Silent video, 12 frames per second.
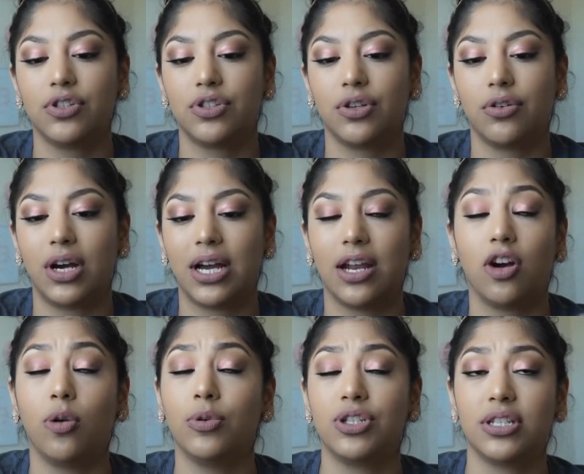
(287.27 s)
So I got
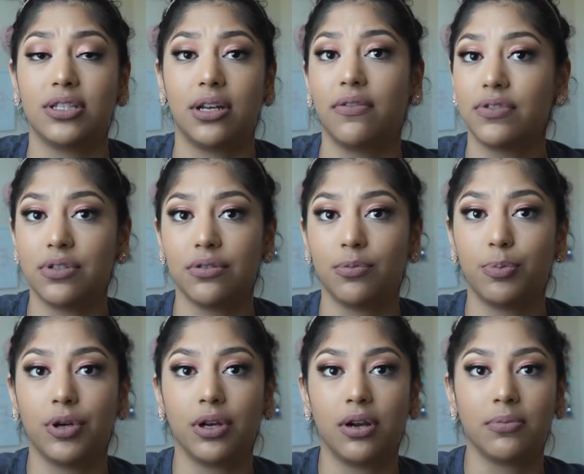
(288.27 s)
a whole bunch of stuff to
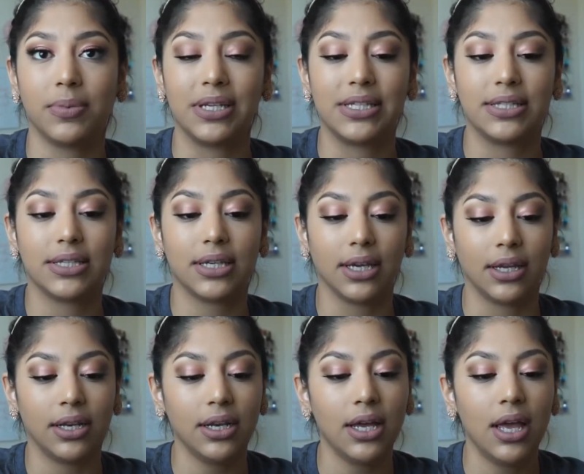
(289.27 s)
put on my
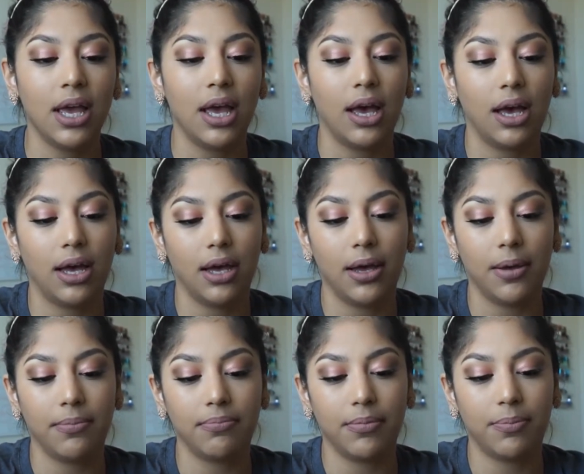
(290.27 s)
skin,
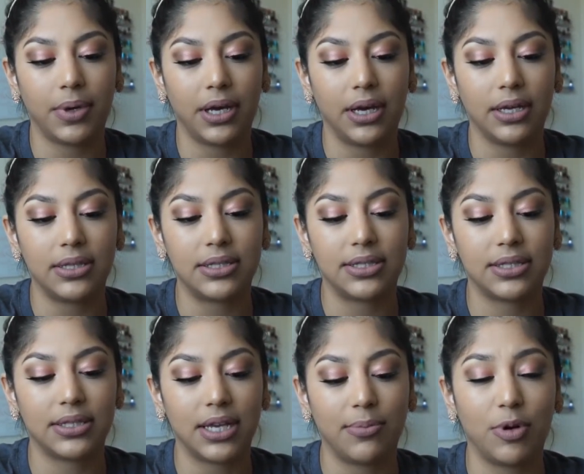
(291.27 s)

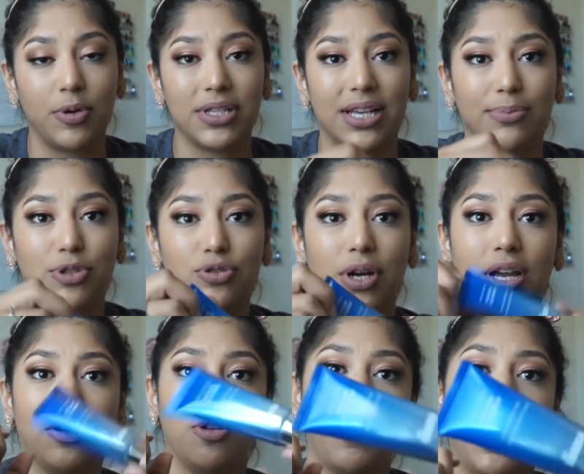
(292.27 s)
but I'm always up to try
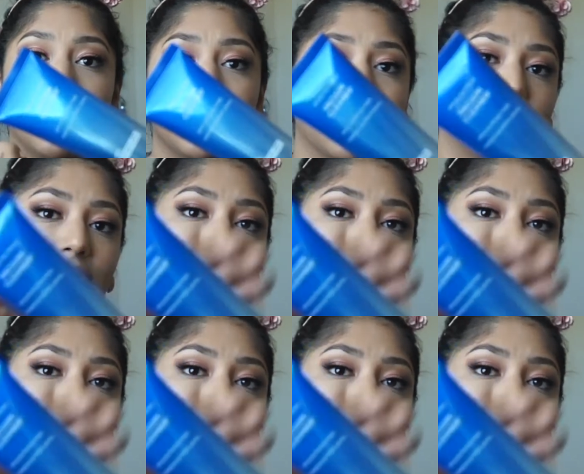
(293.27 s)
a new mask,